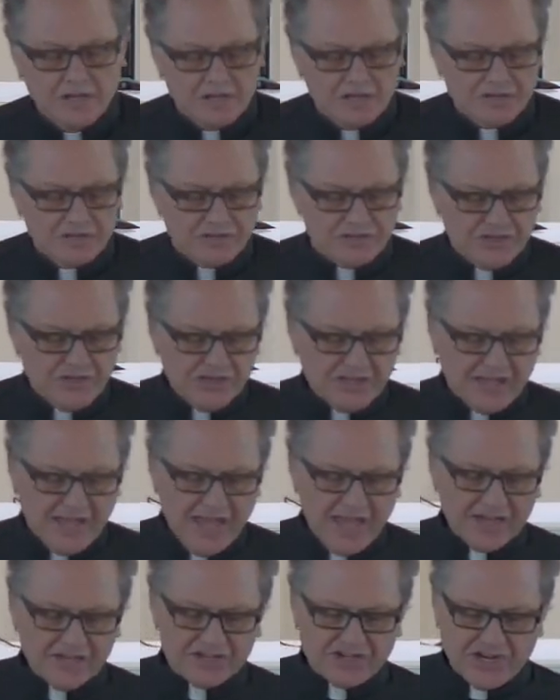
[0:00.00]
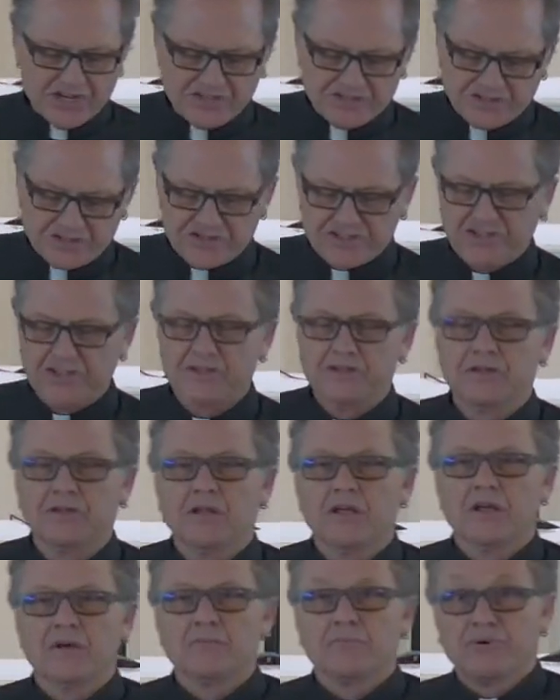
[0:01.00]
G.K. Chesterton
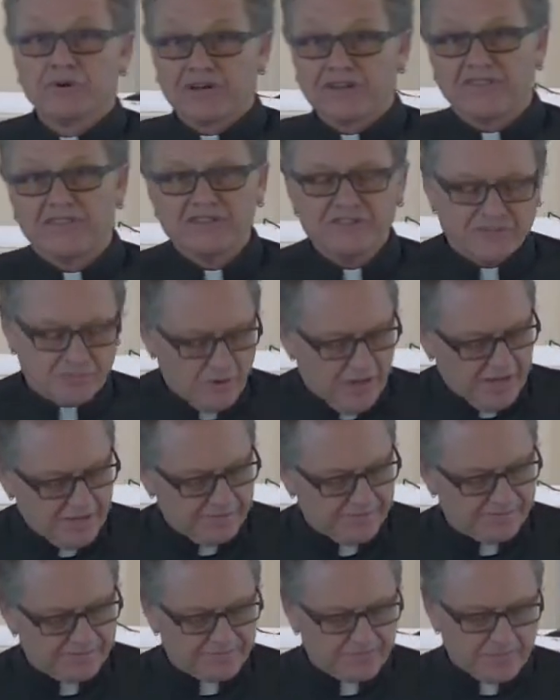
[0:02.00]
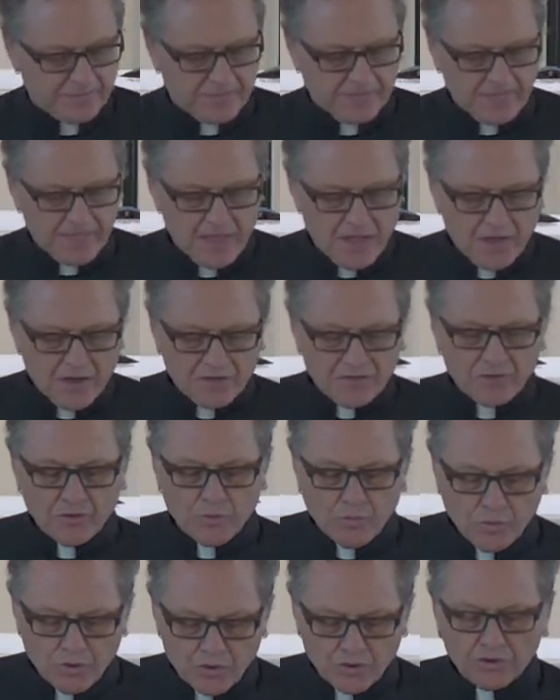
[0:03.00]
put it this way The
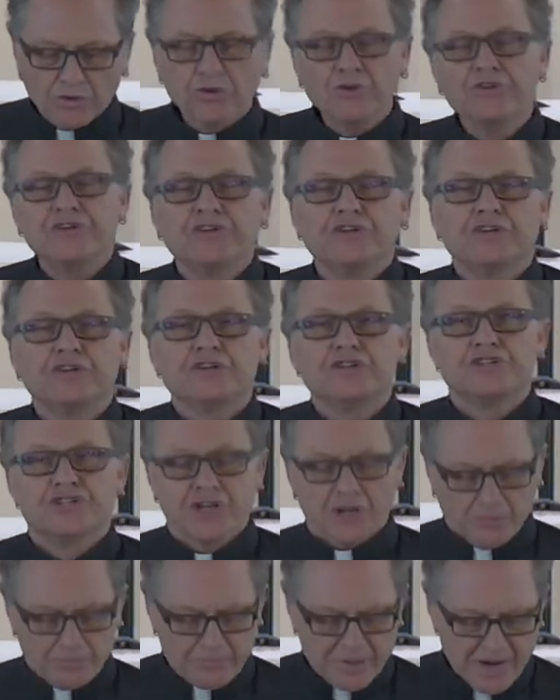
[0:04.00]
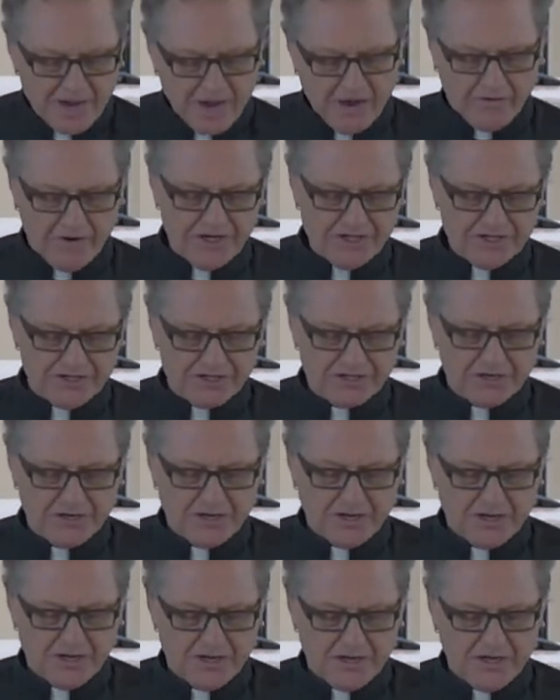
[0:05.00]
world shall perish,
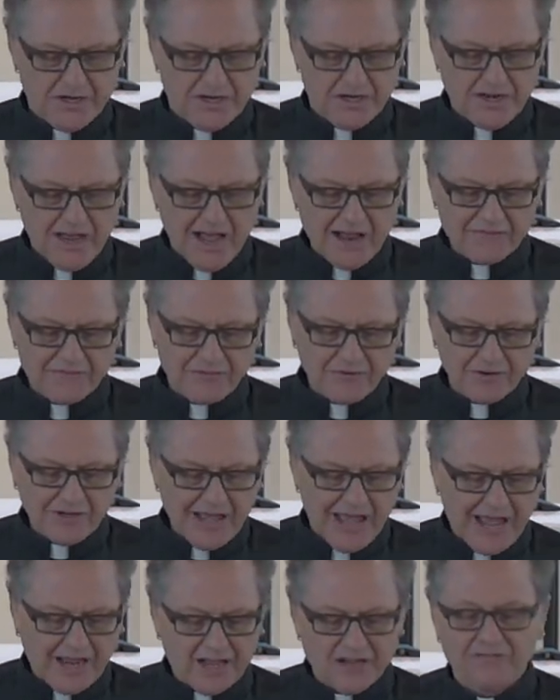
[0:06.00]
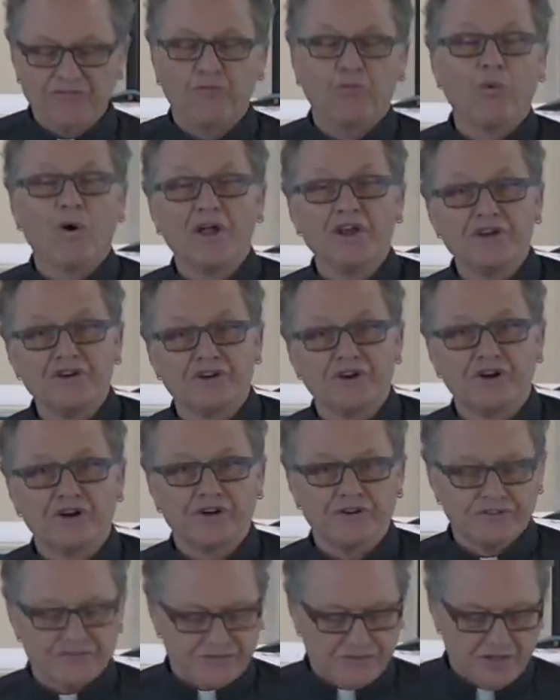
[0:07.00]
not for lack of
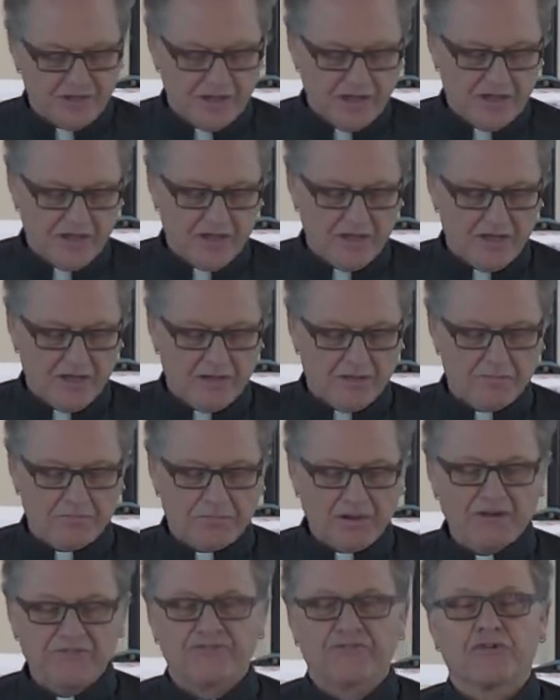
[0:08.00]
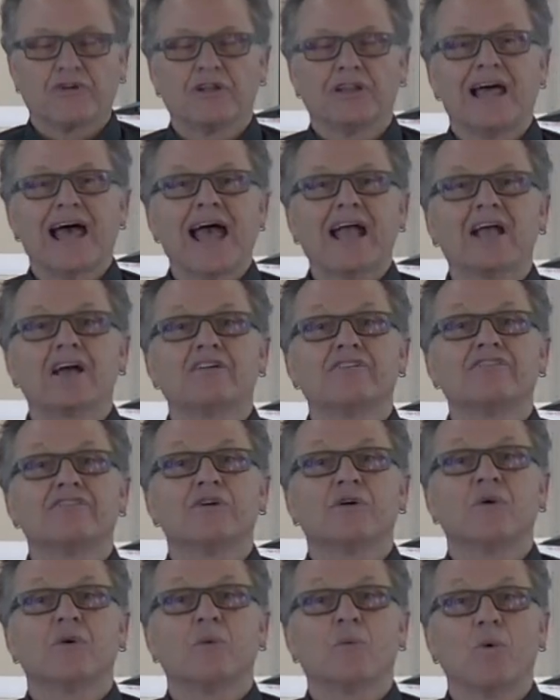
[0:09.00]
wonders, but for lack of
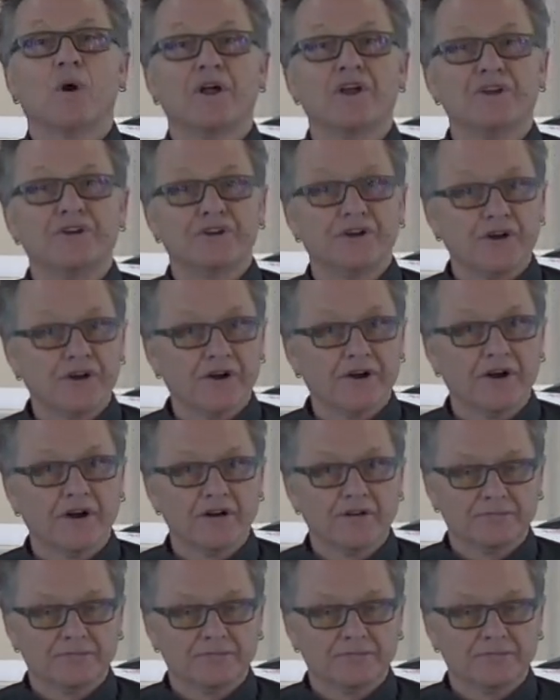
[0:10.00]
wonder.